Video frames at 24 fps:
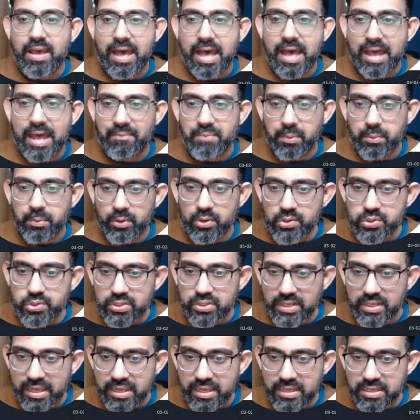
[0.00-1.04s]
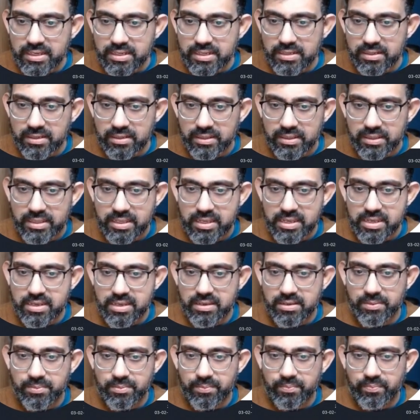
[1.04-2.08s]
And we would also like
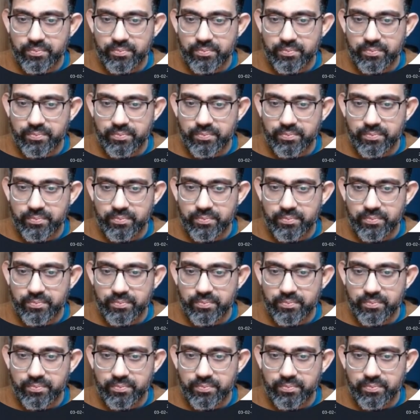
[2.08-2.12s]
the